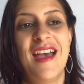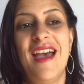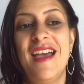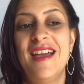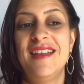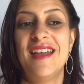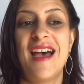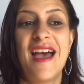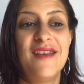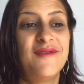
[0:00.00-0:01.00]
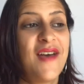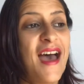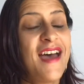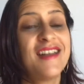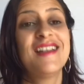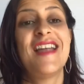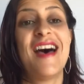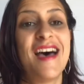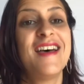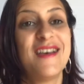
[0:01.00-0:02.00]
And I've had a
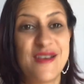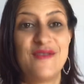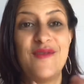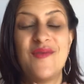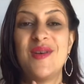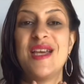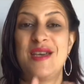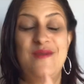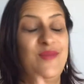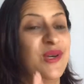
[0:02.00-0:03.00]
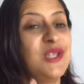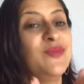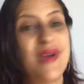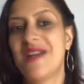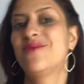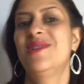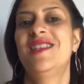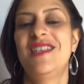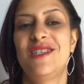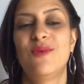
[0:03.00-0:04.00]
lot of pushback with
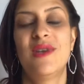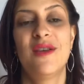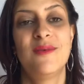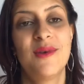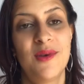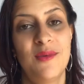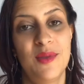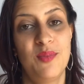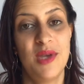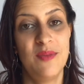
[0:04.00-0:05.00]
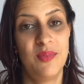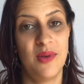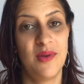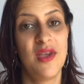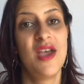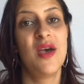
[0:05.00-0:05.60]
this when I work with people.